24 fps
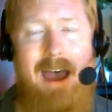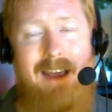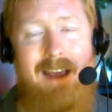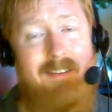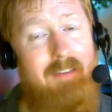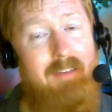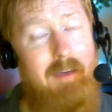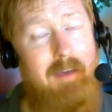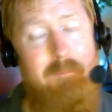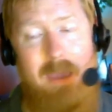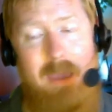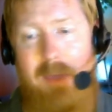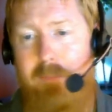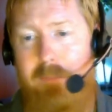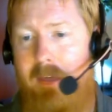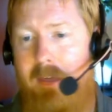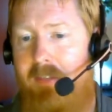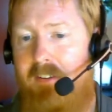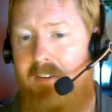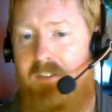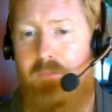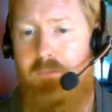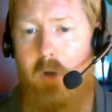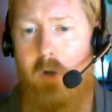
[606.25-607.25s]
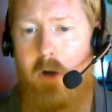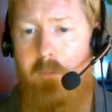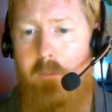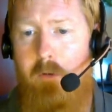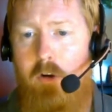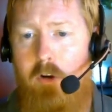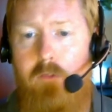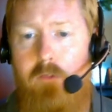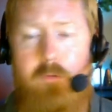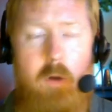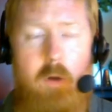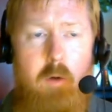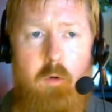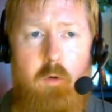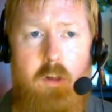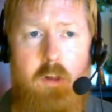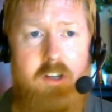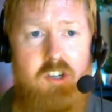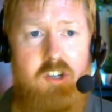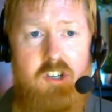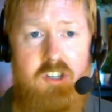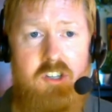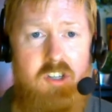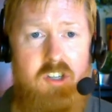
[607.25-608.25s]
That may be the smart move. We really
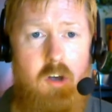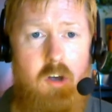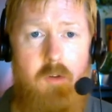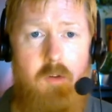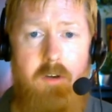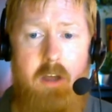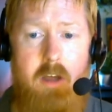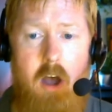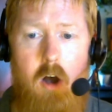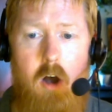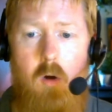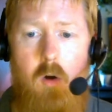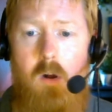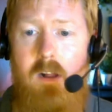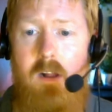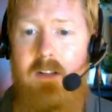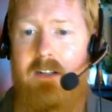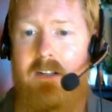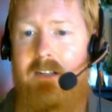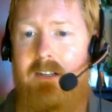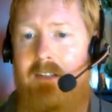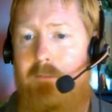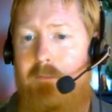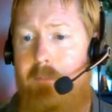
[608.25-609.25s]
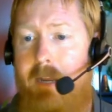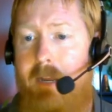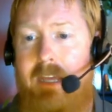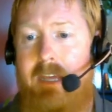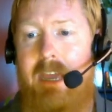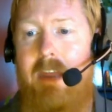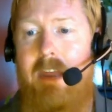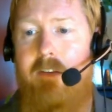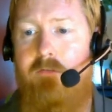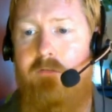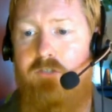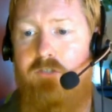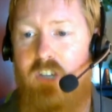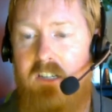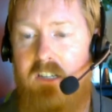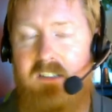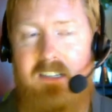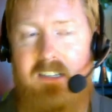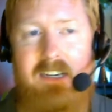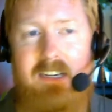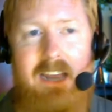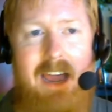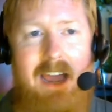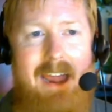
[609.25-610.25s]
just don't know. But again, Justin and
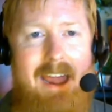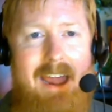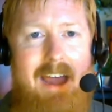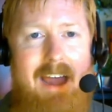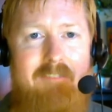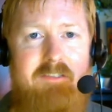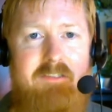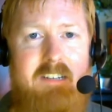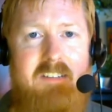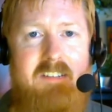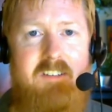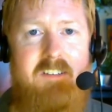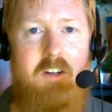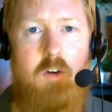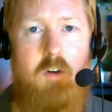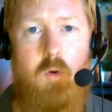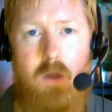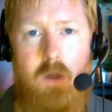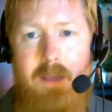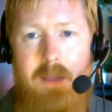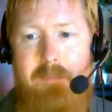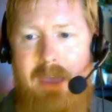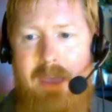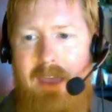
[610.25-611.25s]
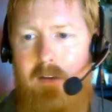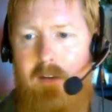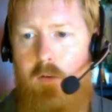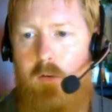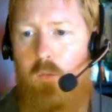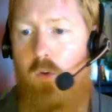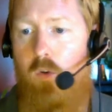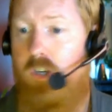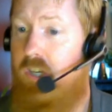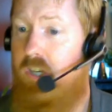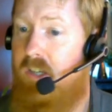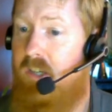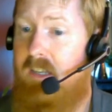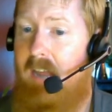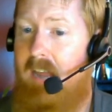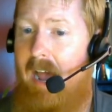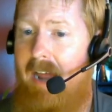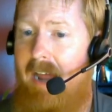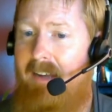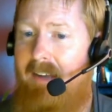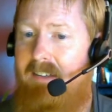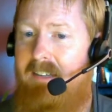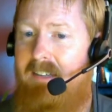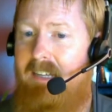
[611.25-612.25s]
I have disagreement, which is
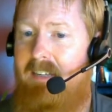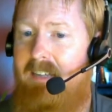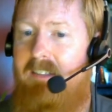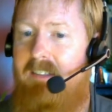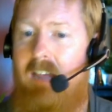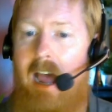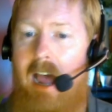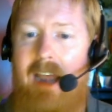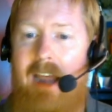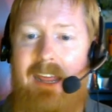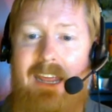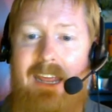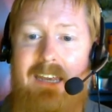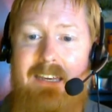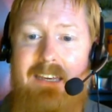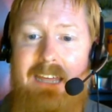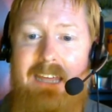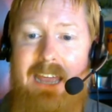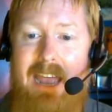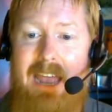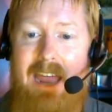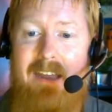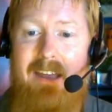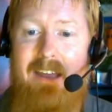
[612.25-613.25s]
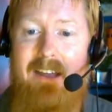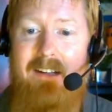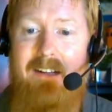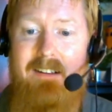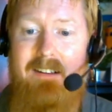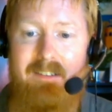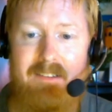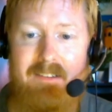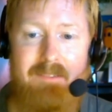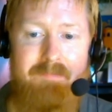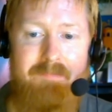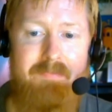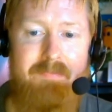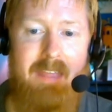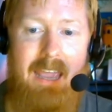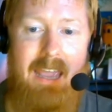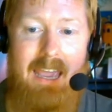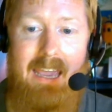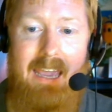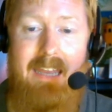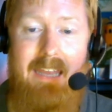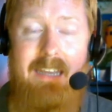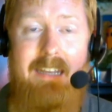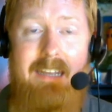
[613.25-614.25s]
nice. He's got Indiana
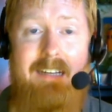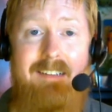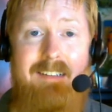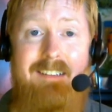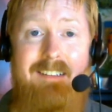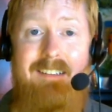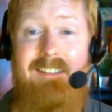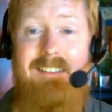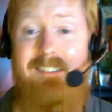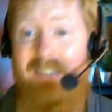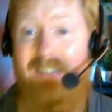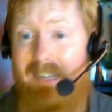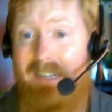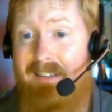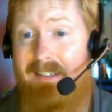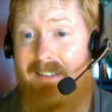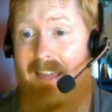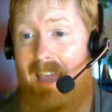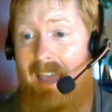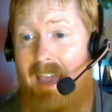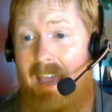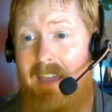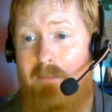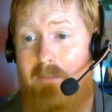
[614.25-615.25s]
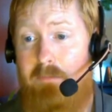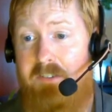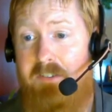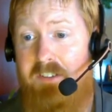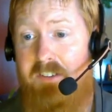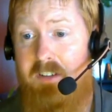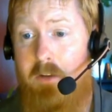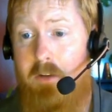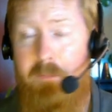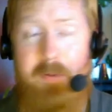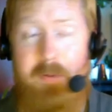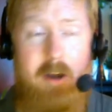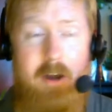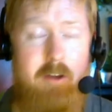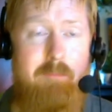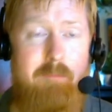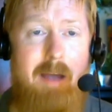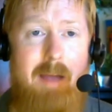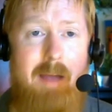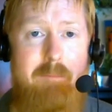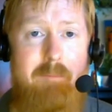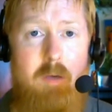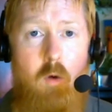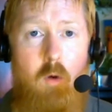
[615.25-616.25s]
in 6 games compared to my
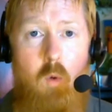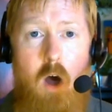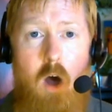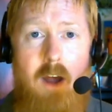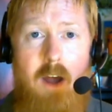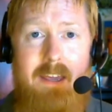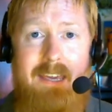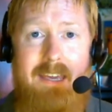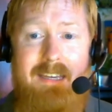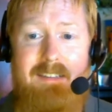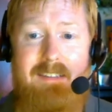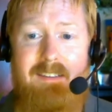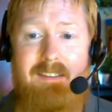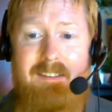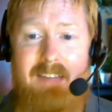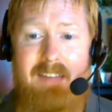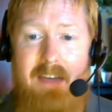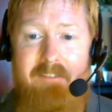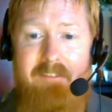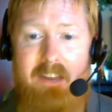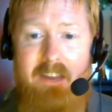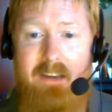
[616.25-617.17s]
Milwaukee in 7.